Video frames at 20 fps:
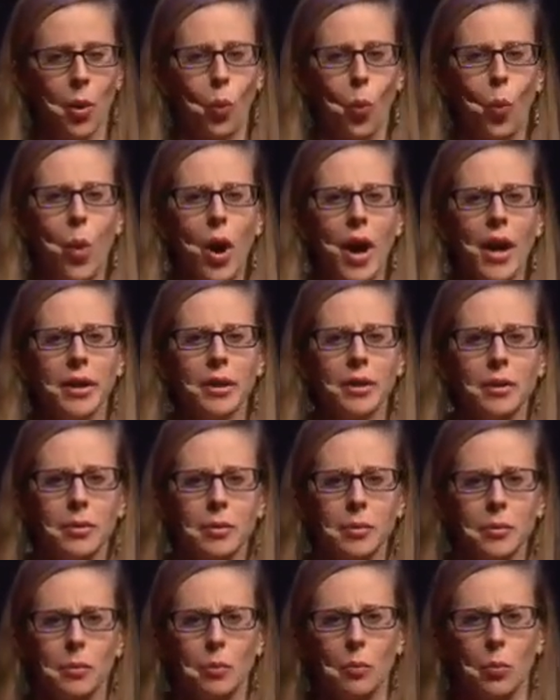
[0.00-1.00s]
One
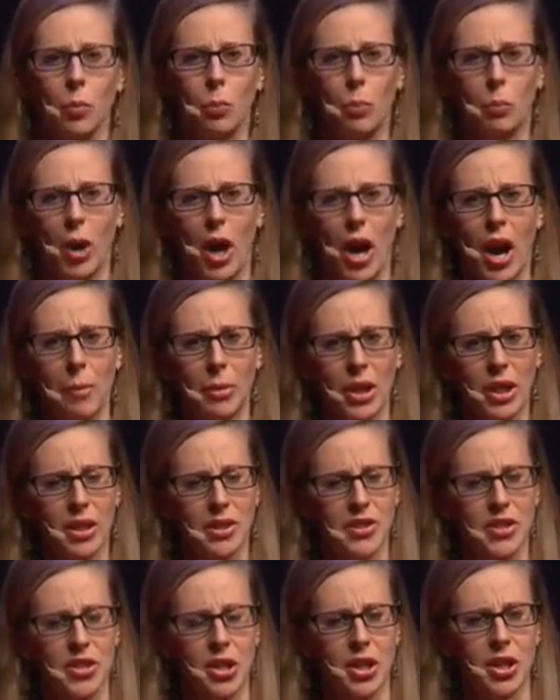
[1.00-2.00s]
common
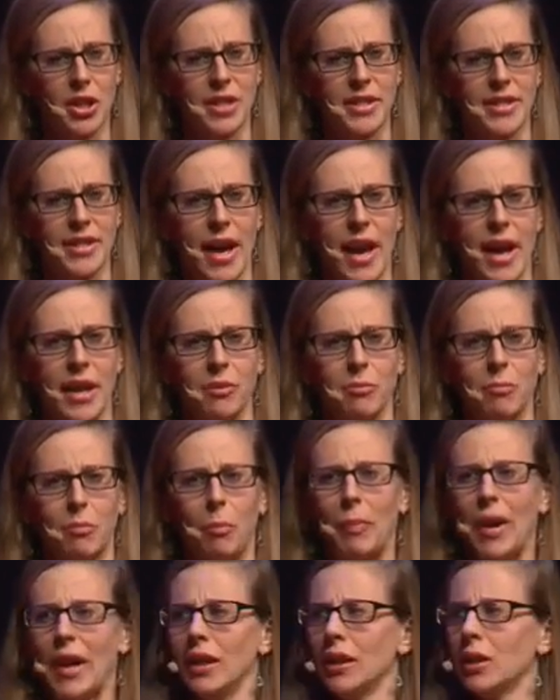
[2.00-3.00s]
concern is that
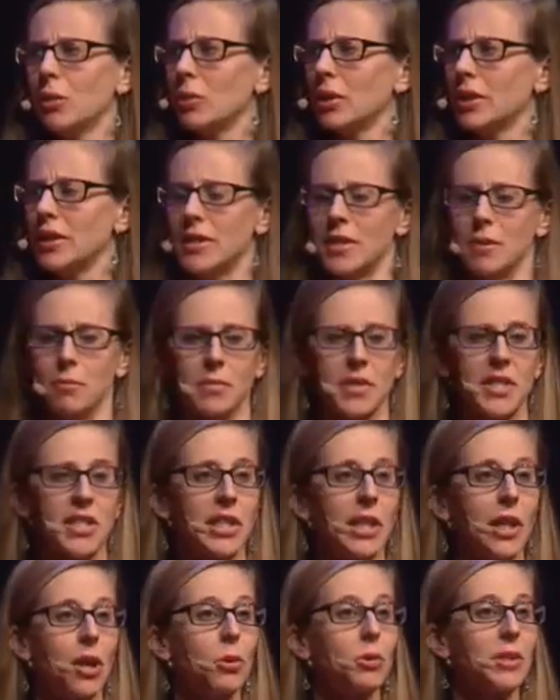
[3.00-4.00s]
bilingualism
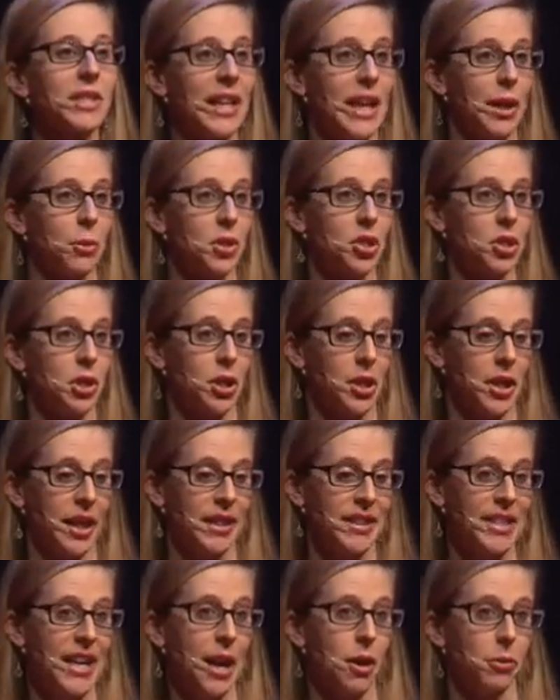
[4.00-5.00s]
slows language
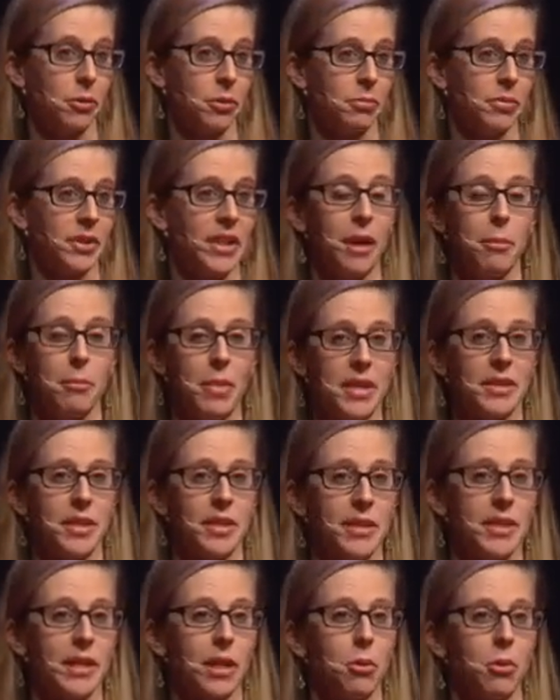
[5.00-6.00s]
learning down, that it makes
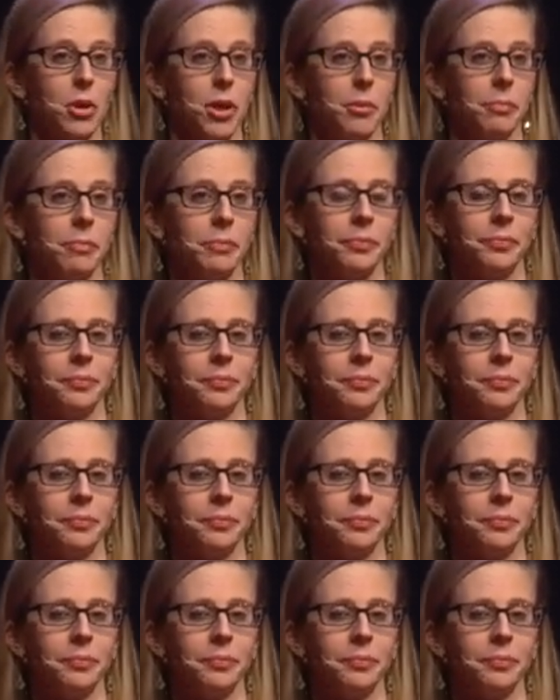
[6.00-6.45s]
it slower.